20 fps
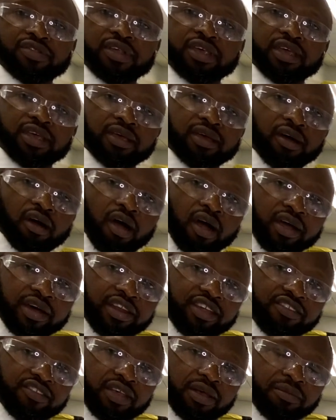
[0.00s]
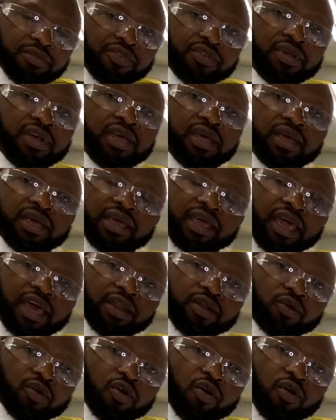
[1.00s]
the organisms
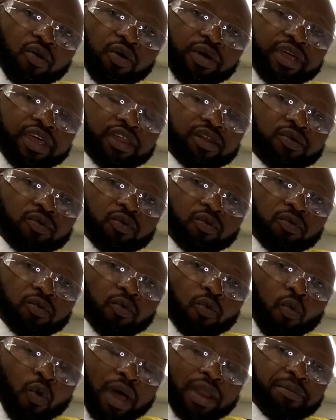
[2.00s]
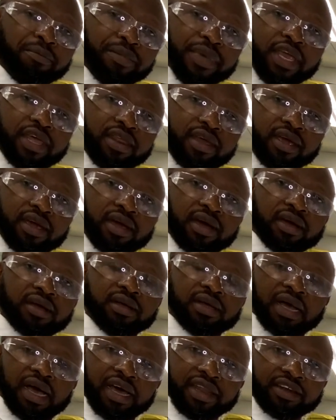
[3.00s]
can go in one media
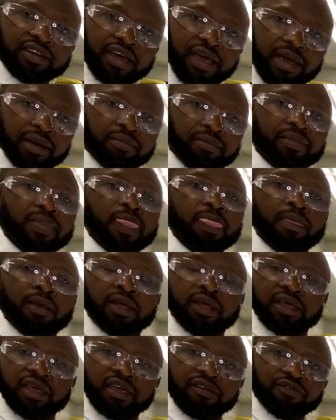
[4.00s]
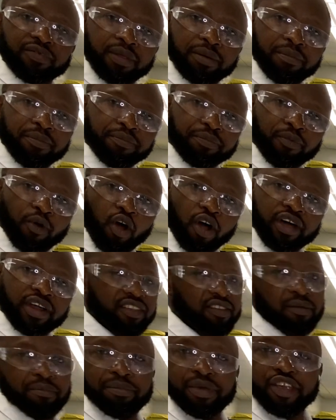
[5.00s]
at a time the
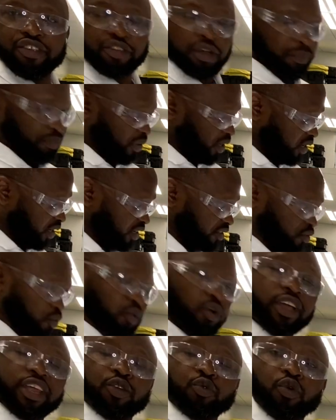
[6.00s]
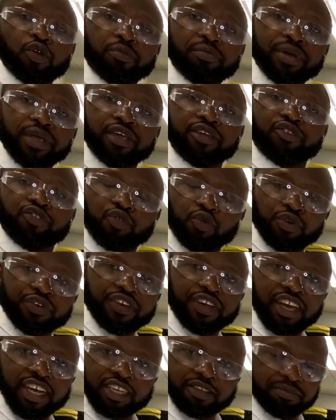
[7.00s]
organism B subtilis, it would be two
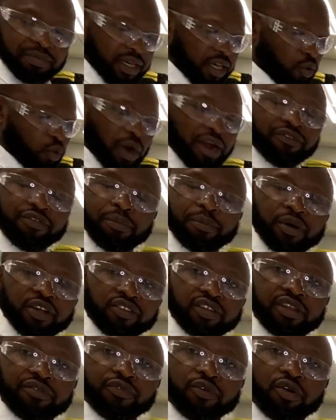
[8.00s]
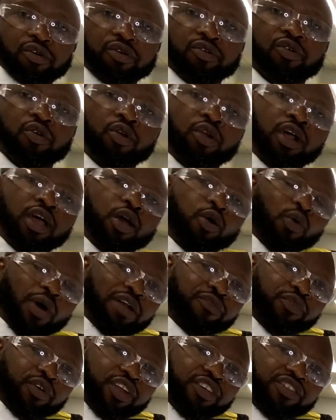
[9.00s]
TSB, one for positive control,
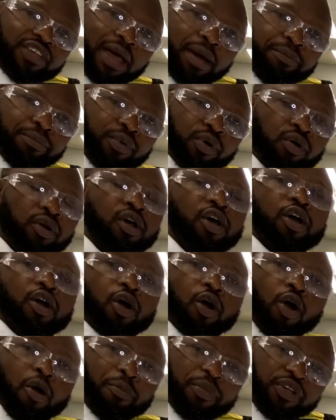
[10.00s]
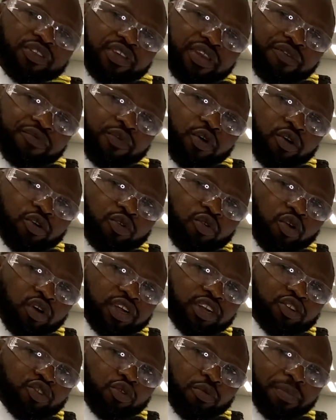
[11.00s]
one for the sample, or positive control
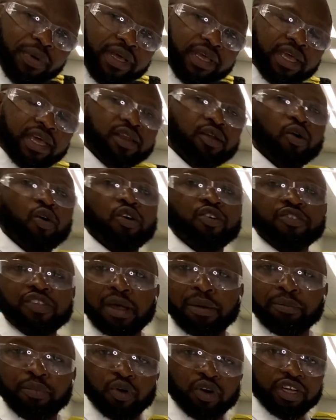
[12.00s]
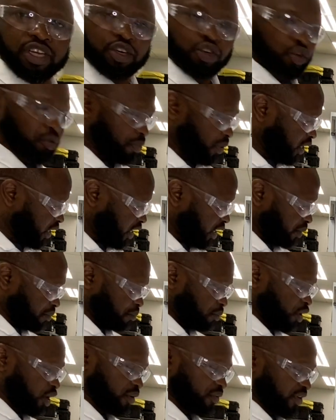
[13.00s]
in duplicate or sample in
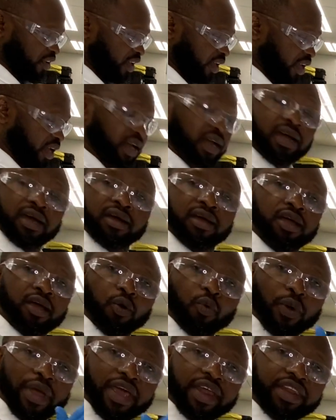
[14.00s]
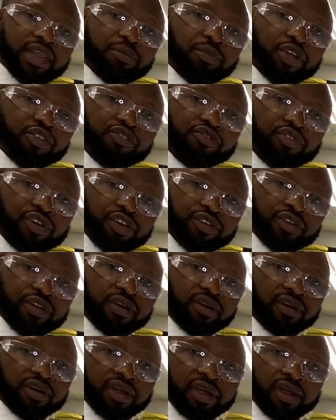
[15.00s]
duplicate. But here we are
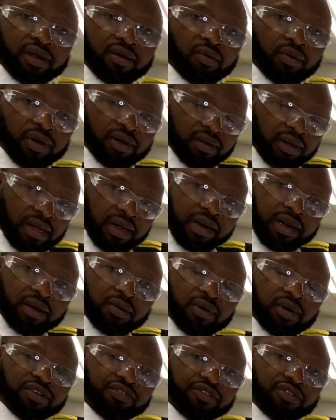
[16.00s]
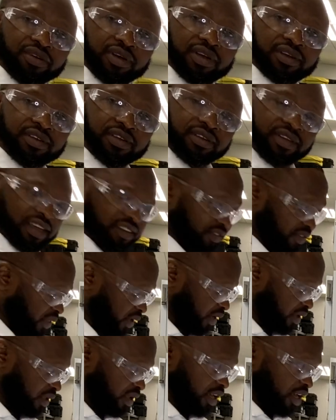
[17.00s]
demonstrating regular, uh, regular sterility
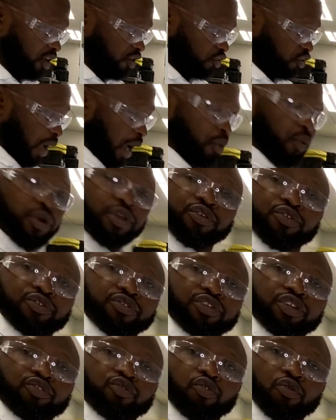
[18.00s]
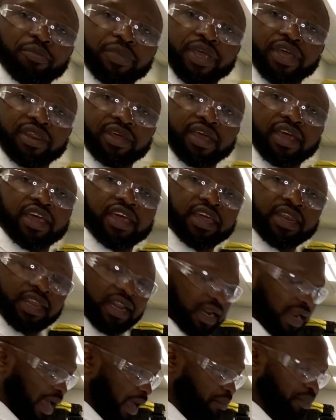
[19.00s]
testing, so I would use the two media. In
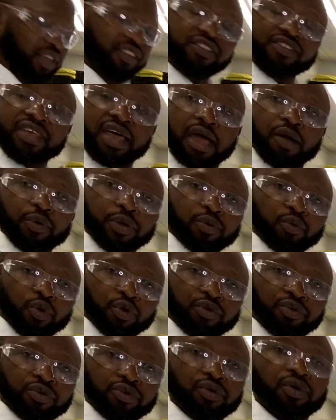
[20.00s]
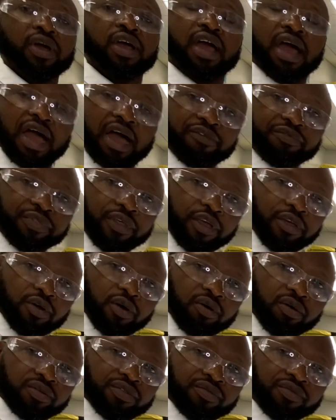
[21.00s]
the lab, this is how it would do. After
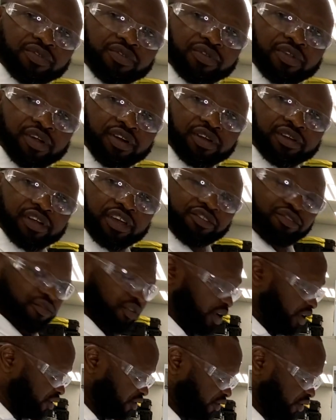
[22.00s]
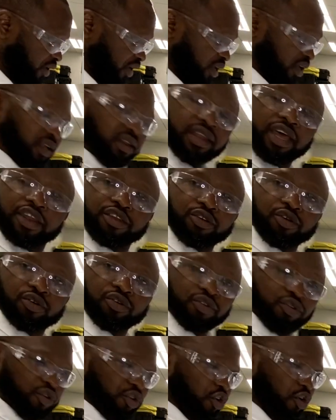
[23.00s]
your sterility test runs, then you'll
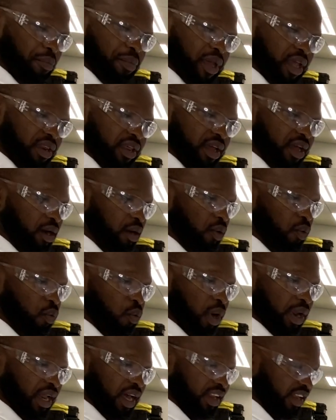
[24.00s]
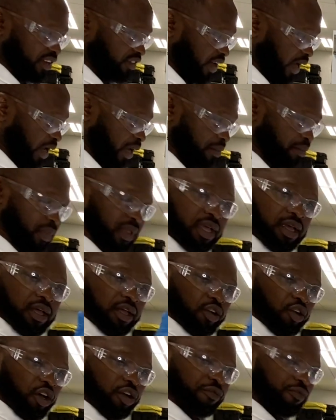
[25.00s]
do your media one at a time.
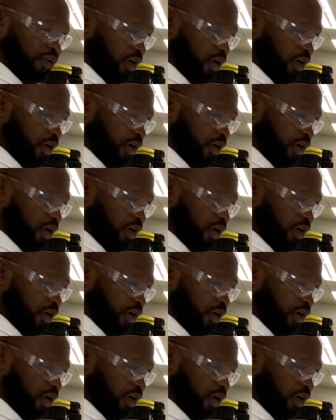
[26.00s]
Don't